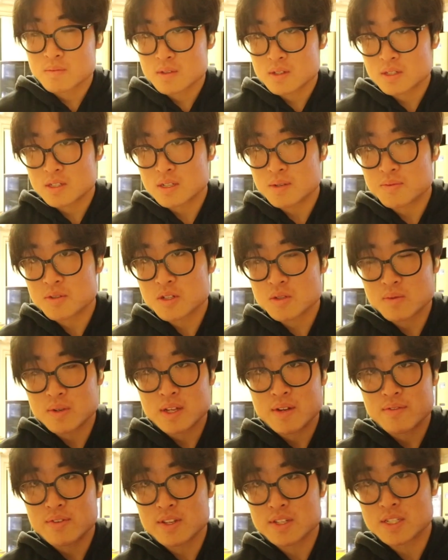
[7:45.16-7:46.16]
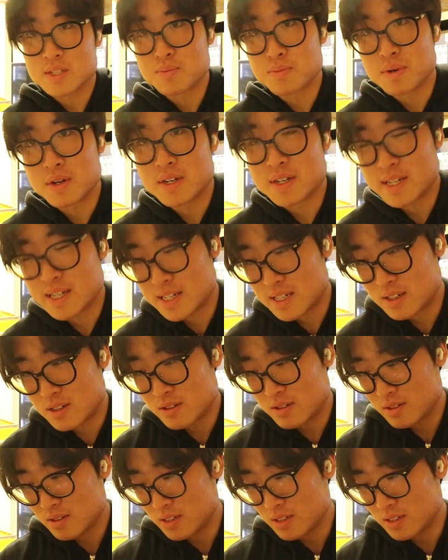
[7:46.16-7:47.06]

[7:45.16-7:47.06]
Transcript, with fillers: So I'm just waiting for this to print out.